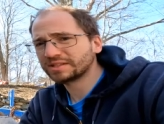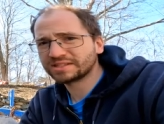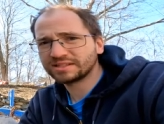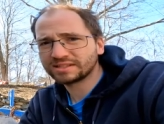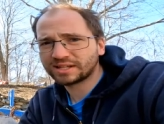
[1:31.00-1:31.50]
every
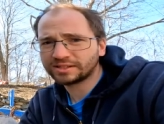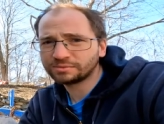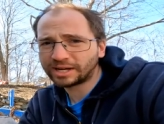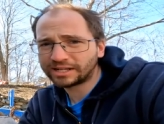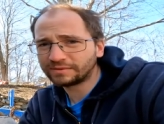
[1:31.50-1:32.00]
season. I
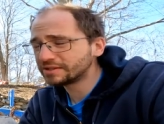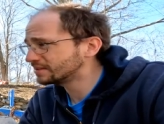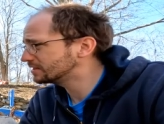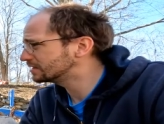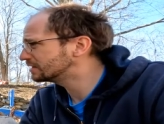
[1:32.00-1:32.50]
do mine every
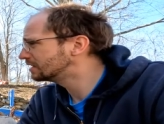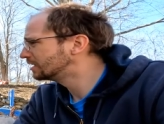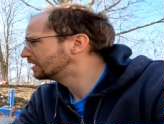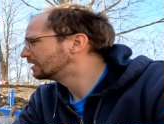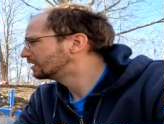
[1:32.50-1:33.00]
season,
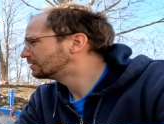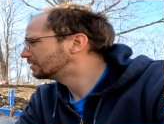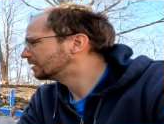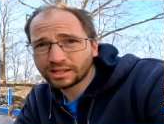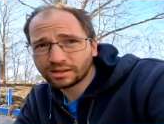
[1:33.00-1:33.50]

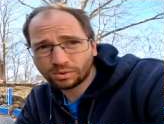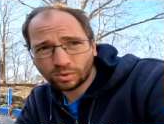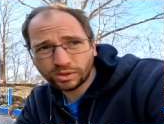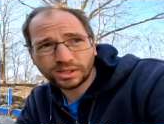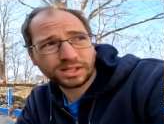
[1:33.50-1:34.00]

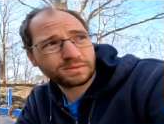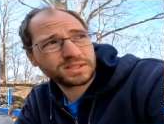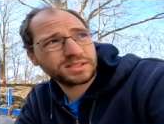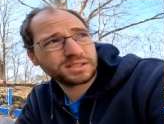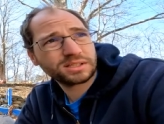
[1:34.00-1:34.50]
oil it
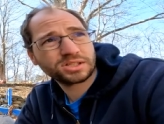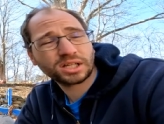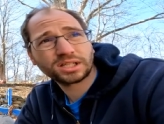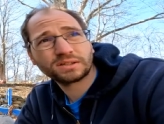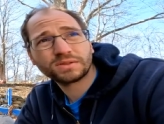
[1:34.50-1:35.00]
every season,
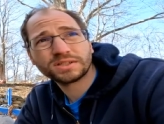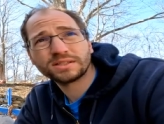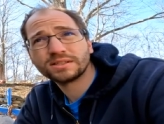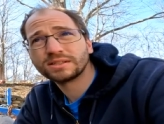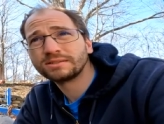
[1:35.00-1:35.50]
check it every
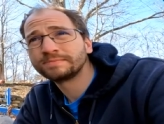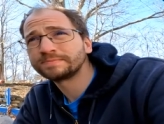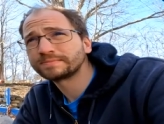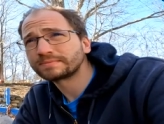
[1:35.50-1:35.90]
season.